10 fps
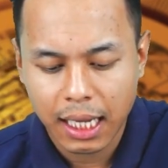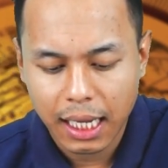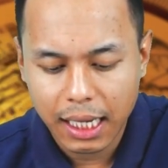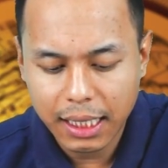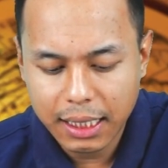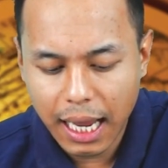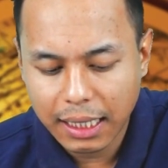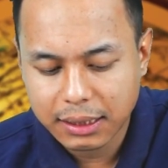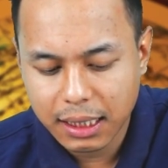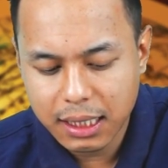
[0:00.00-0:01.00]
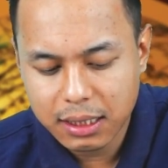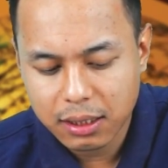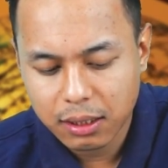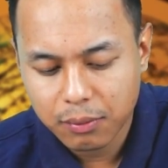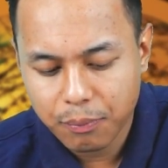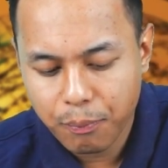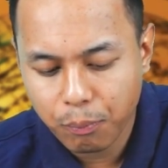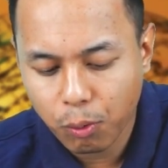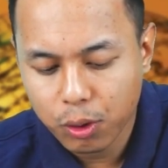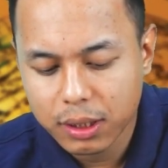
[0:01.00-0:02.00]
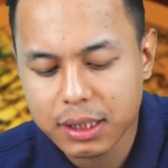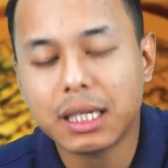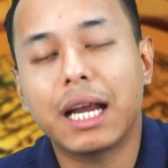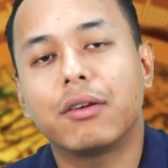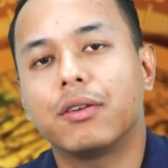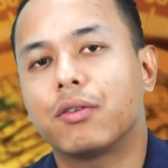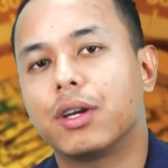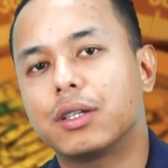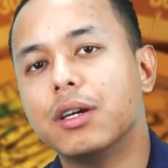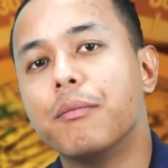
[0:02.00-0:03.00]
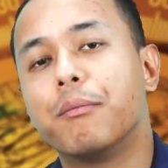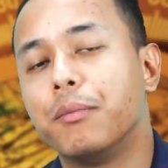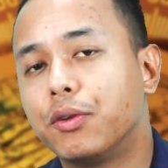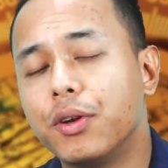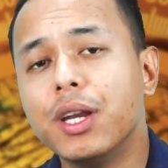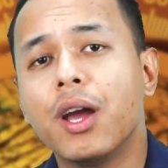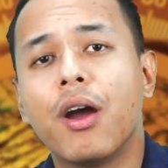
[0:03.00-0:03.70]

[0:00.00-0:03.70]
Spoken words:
it extends both the side of equator between